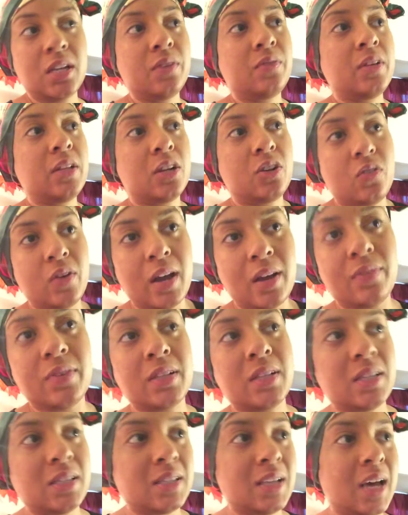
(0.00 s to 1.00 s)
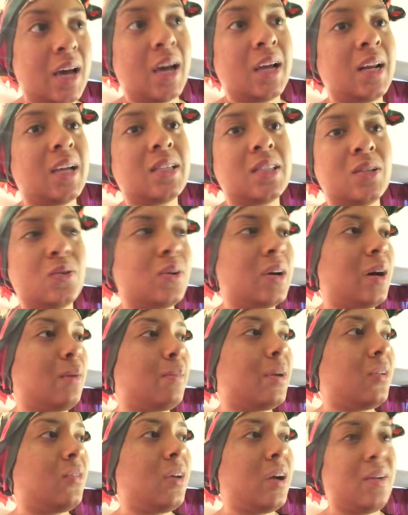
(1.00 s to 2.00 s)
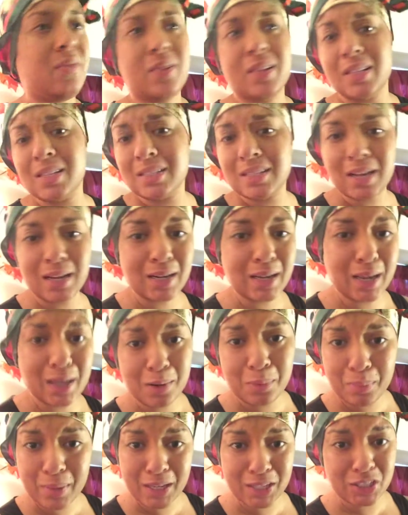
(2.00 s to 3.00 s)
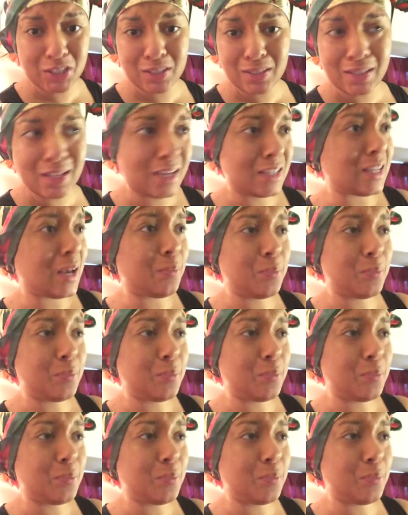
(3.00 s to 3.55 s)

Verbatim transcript: even the graphic design, I still got my graphic design and animation things.